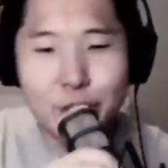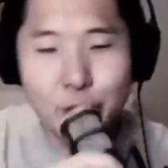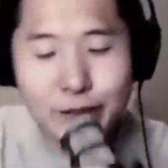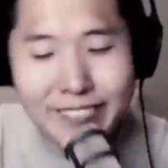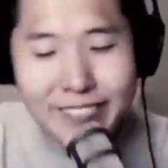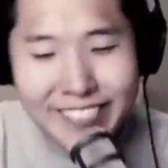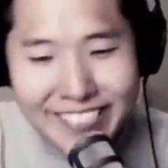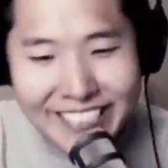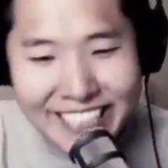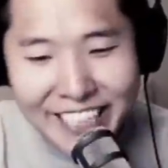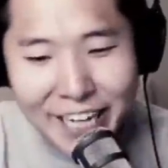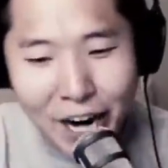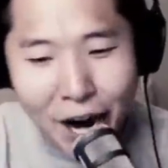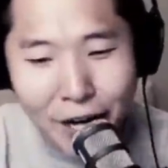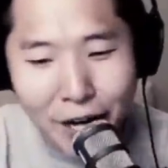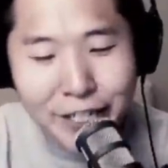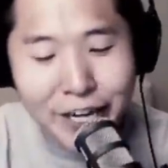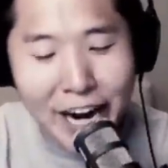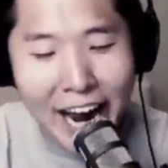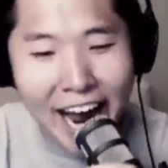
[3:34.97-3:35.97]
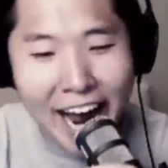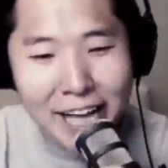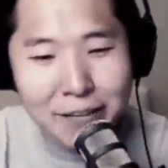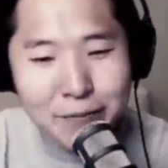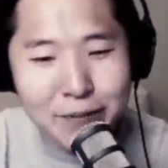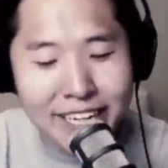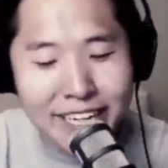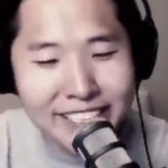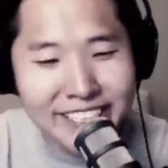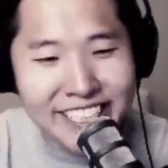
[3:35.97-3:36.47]
you see on your
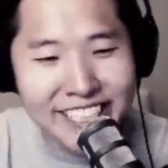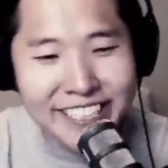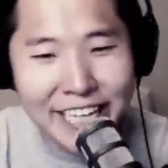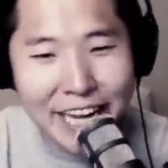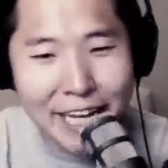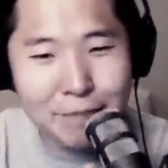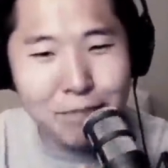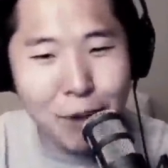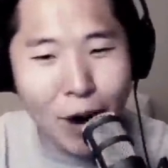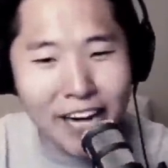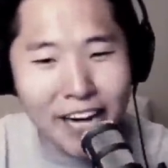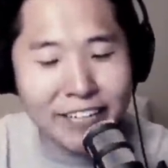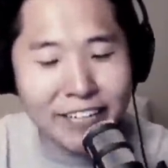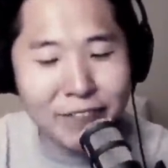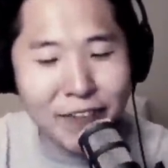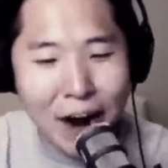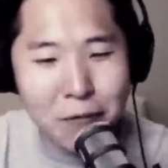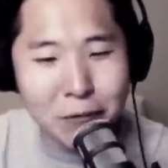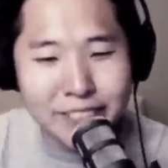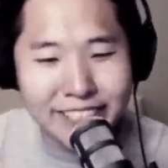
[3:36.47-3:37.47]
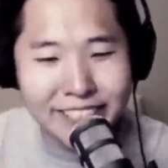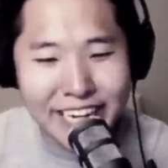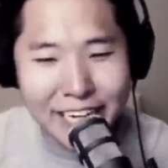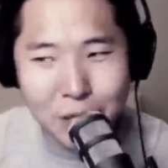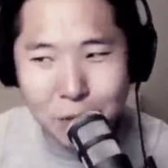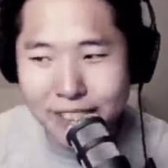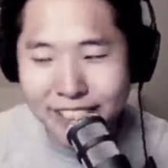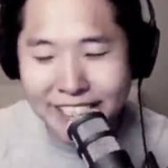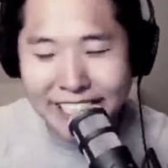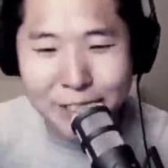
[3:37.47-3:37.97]
admin is the dead body. If I was
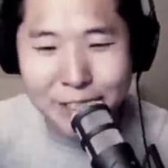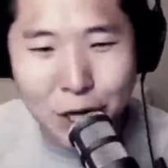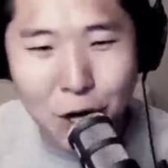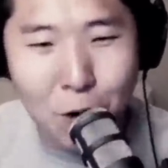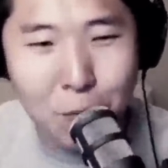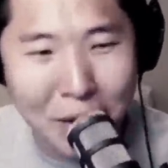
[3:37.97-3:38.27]
there, you would see 2